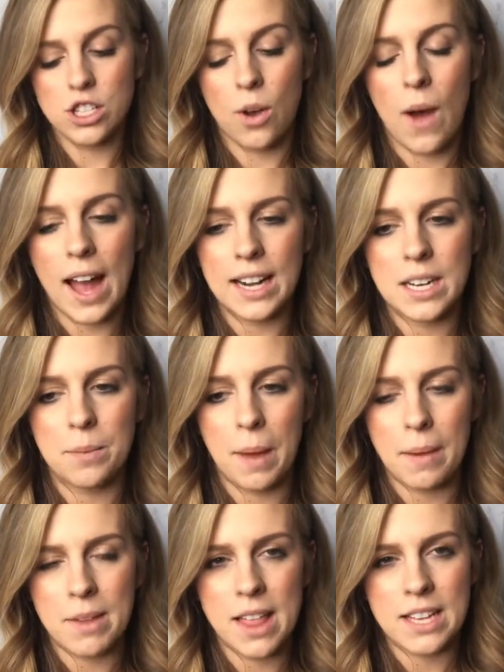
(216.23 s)
So I did
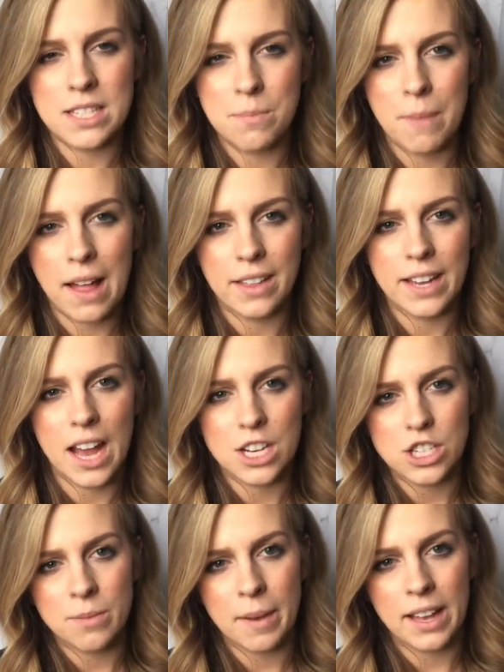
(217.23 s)
baby lights and
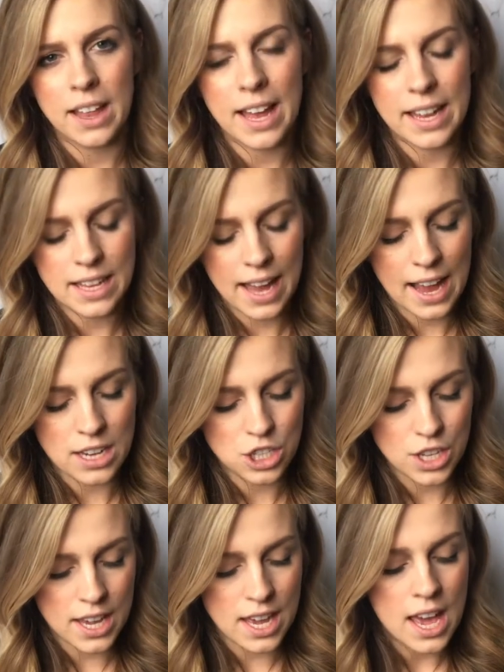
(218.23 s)
balayage to my client
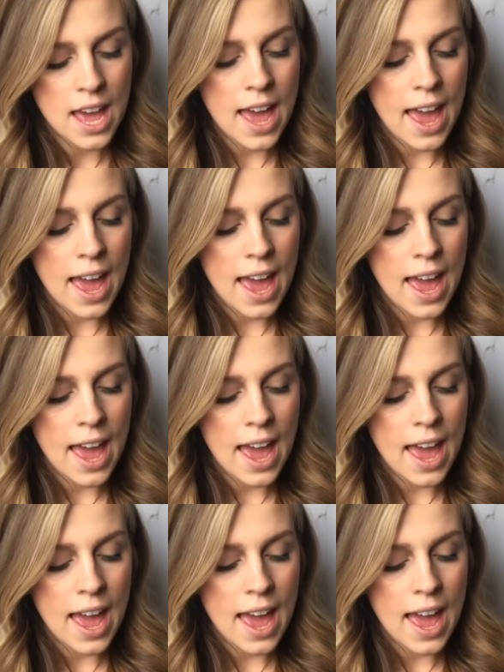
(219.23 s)
Ashley,